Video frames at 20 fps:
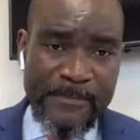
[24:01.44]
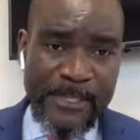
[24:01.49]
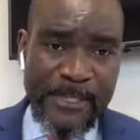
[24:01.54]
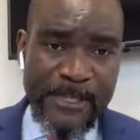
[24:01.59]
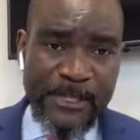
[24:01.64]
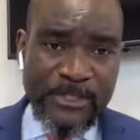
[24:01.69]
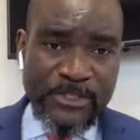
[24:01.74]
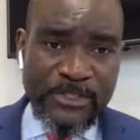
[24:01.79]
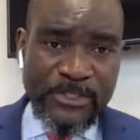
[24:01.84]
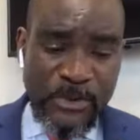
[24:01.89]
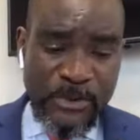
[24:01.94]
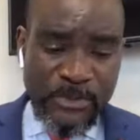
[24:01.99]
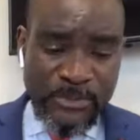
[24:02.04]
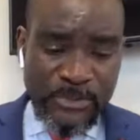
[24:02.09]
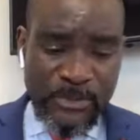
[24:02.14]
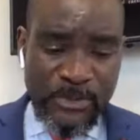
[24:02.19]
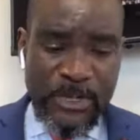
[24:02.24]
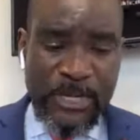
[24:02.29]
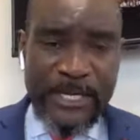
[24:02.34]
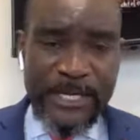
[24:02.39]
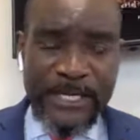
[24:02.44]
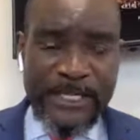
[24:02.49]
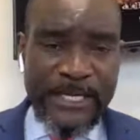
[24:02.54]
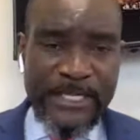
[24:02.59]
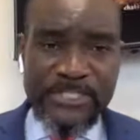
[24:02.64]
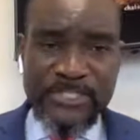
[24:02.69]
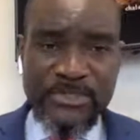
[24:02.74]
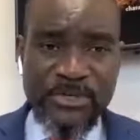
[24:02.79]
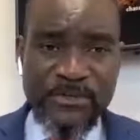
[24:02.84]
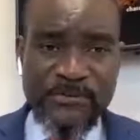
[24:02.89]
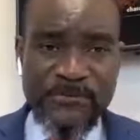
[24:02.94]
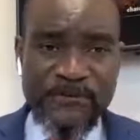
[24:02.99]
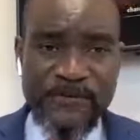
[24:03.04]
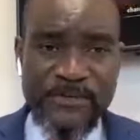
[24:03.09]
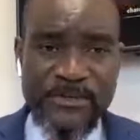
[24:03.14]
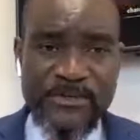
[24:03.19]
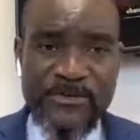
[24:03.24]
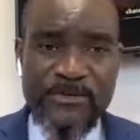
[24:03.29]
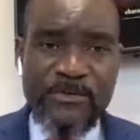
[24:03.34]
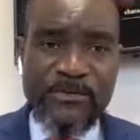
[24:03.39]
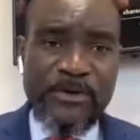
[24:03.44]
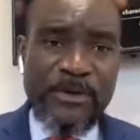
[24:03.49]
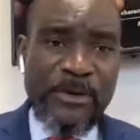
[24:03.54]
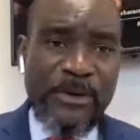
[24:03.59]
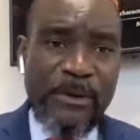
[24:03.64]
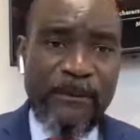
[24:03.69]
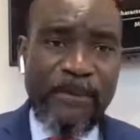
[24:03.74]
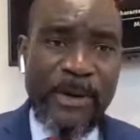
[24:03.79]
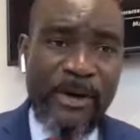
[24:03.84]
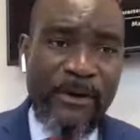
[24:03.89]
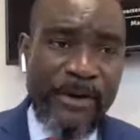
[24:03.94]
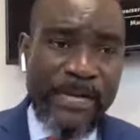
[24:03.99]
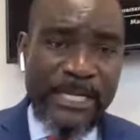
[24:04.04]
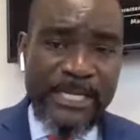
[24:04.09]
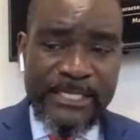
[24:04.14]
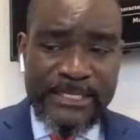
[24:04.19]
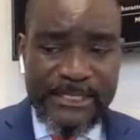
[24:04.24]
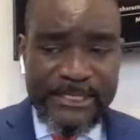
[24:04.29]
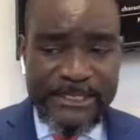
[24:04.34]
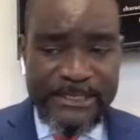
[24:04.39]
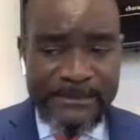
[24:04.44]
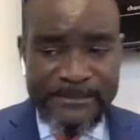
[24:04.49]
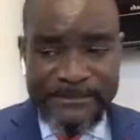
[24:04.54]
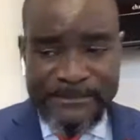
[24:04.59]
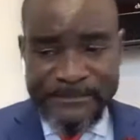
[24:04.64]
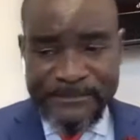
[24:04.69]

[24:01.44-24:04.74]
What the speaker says: so let us not feel powerless.